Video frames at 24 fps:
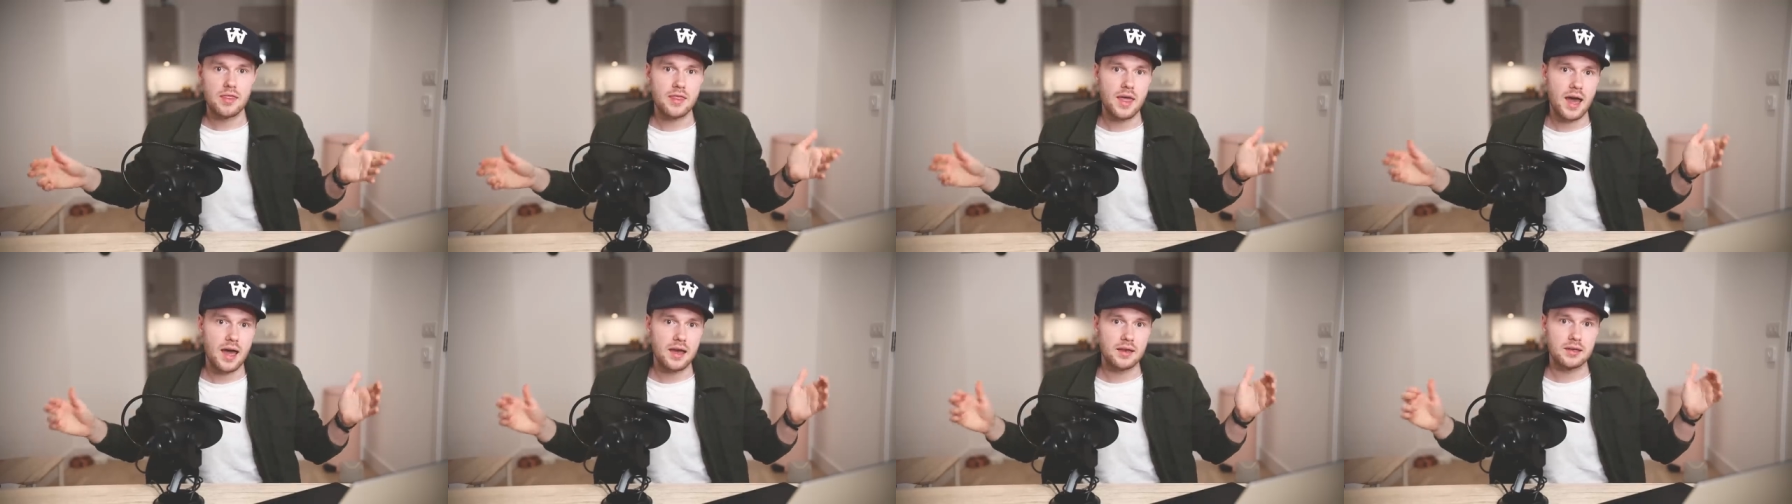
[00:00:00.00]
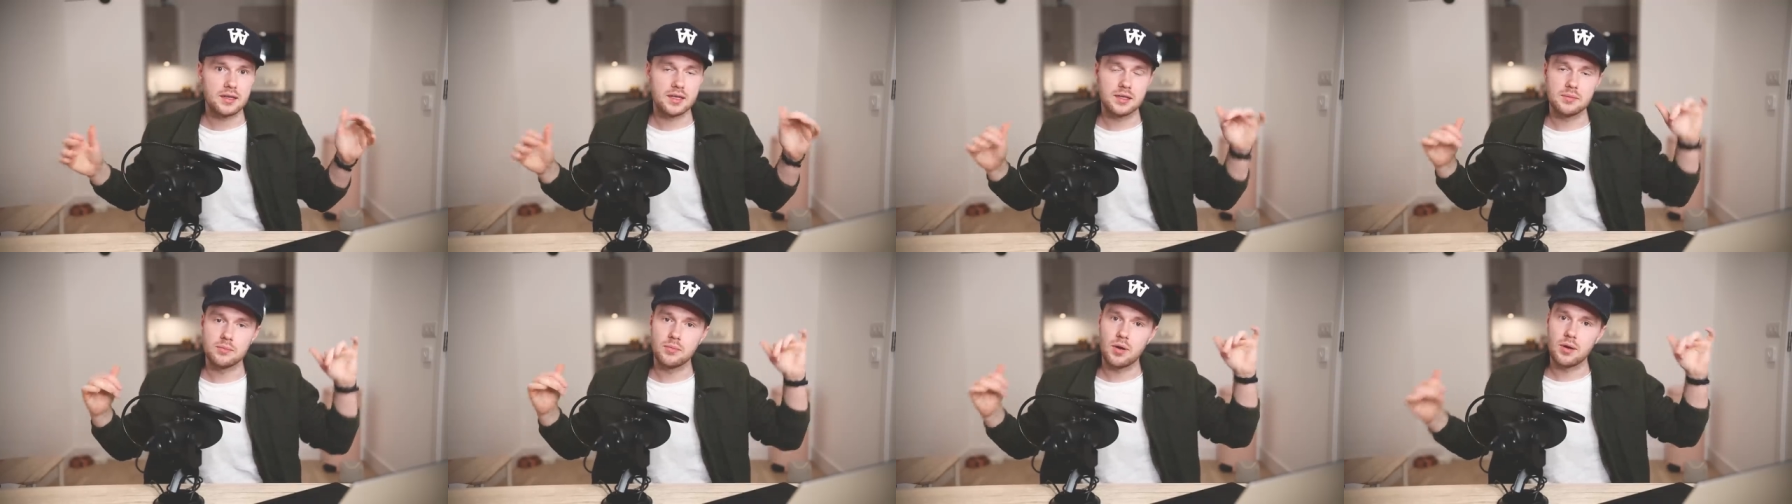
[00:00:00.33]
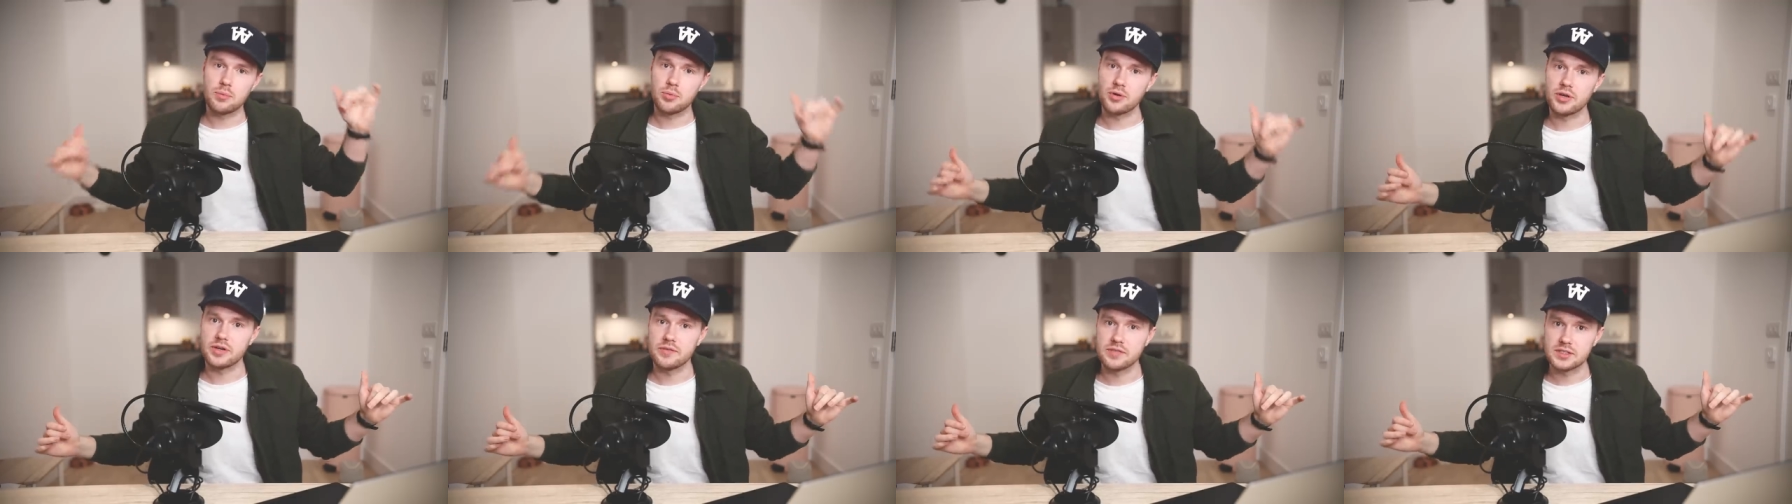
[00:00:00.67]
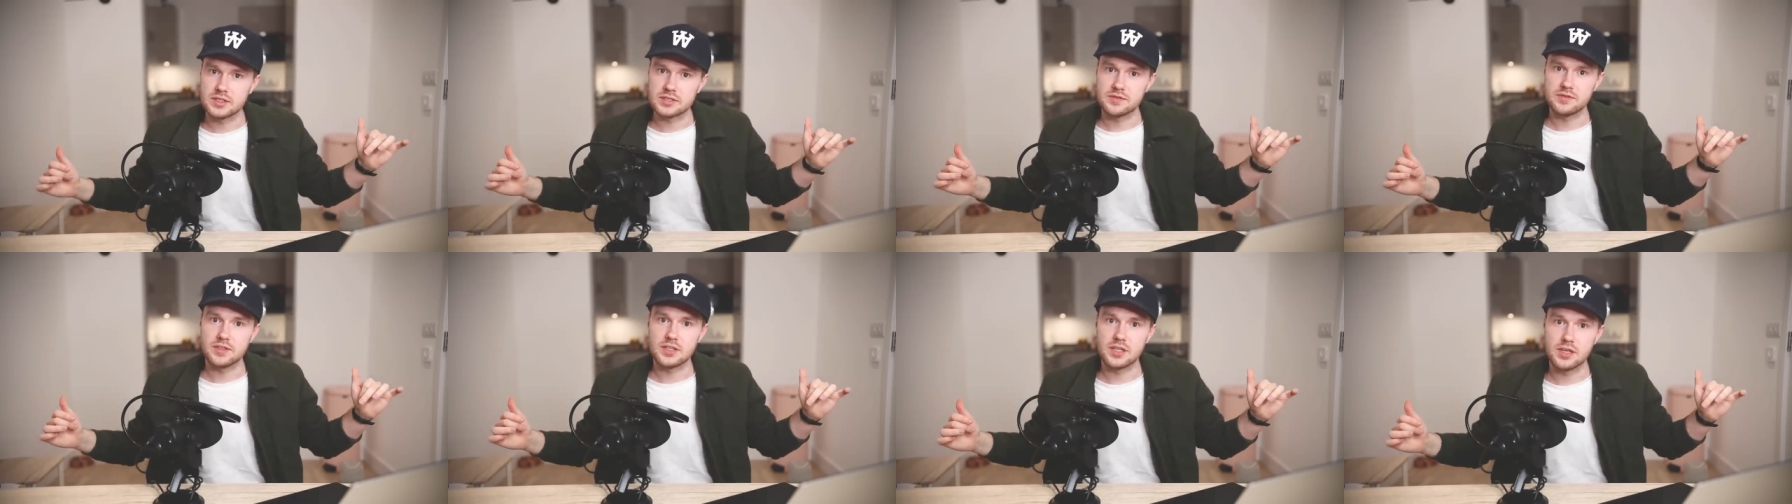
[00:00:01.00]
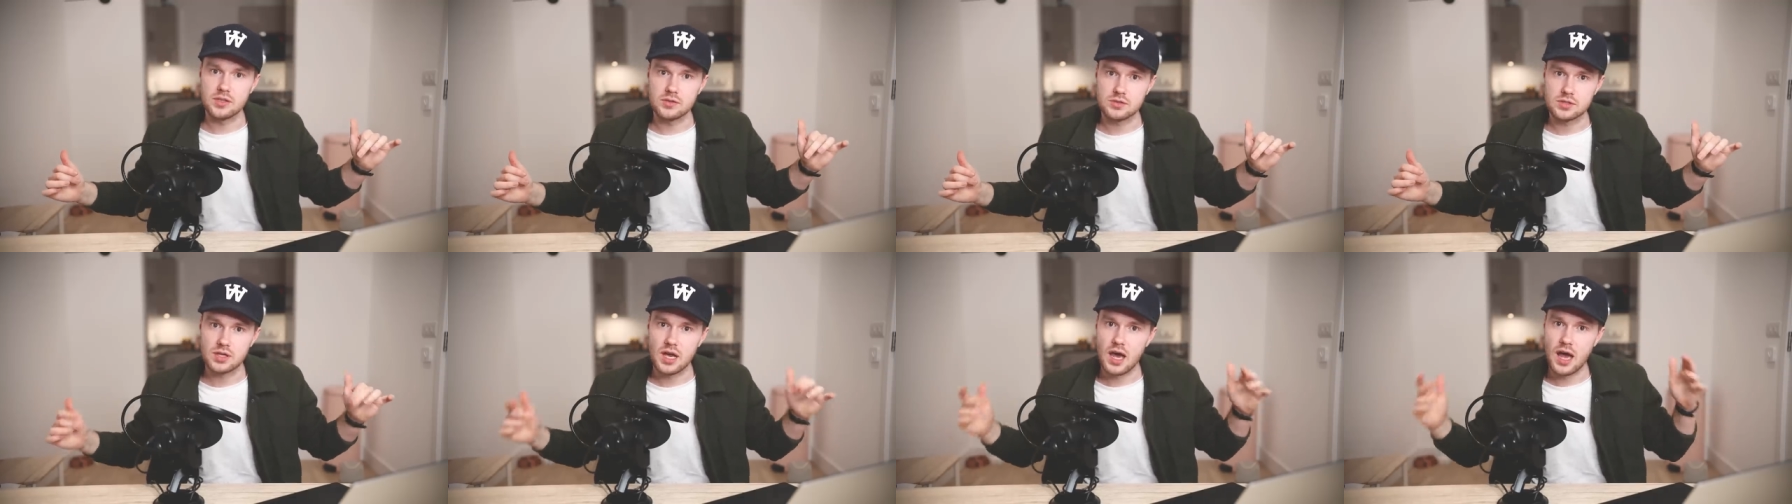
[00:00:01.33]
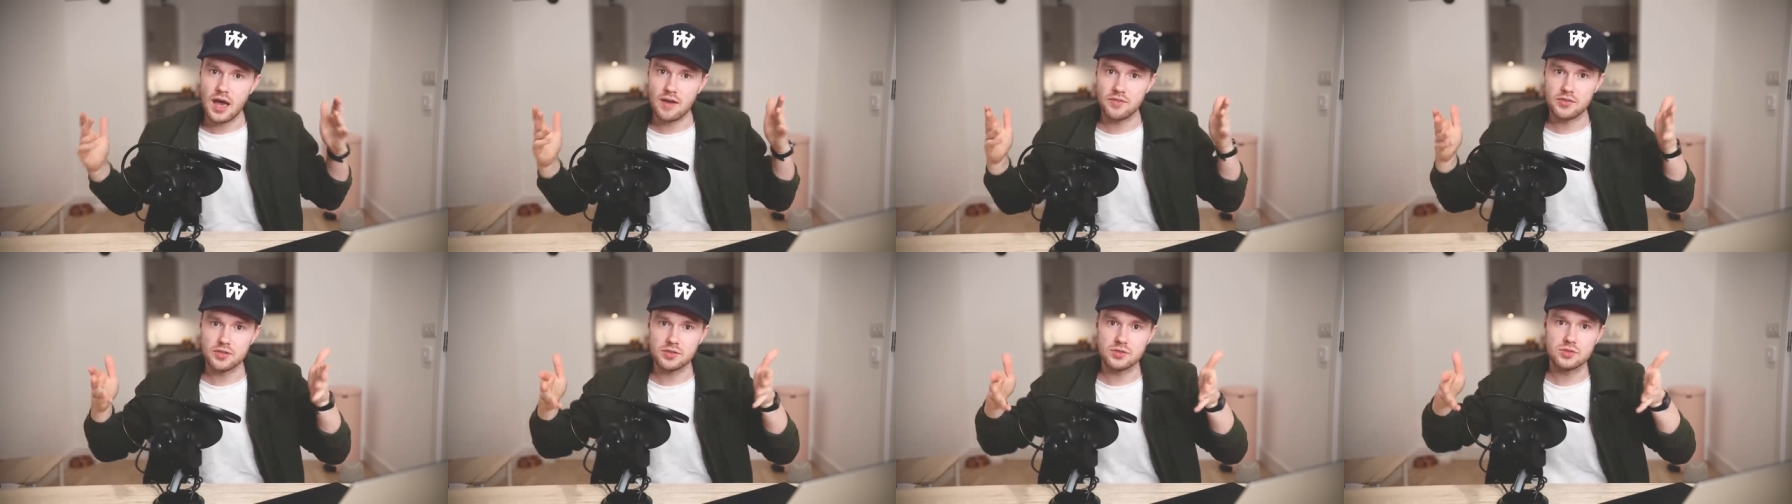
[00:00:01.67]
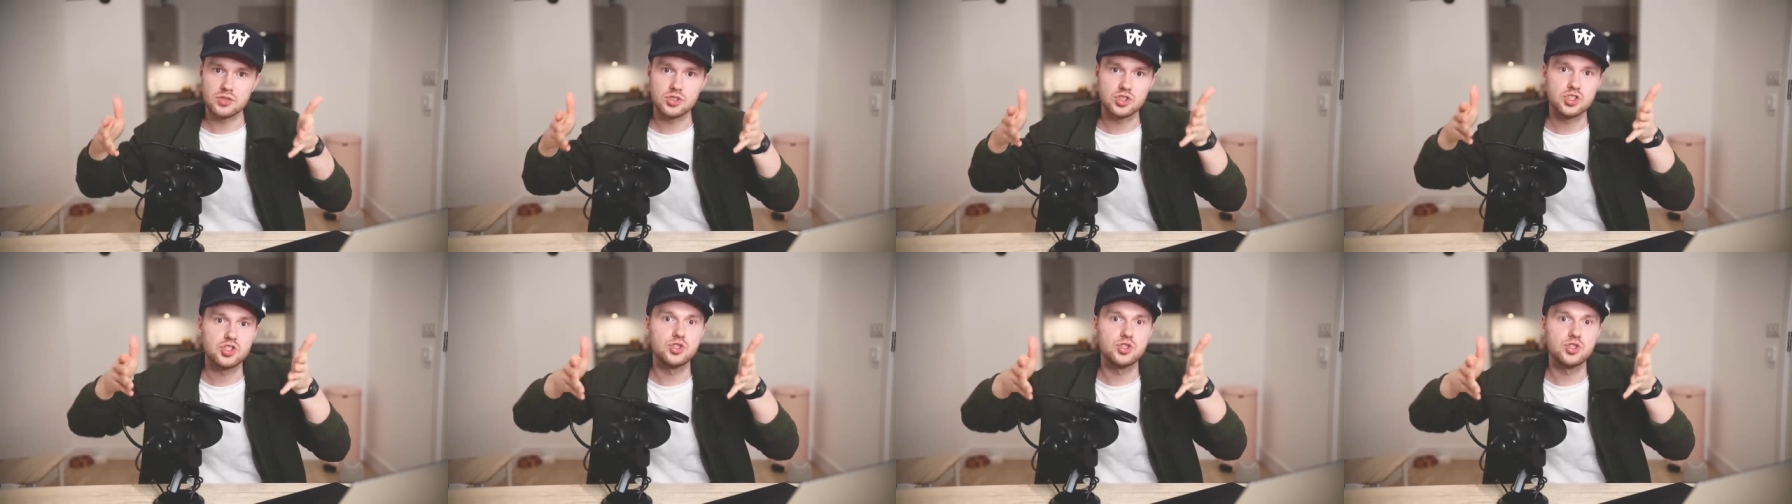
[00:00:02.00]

than in my previous videos. Have you,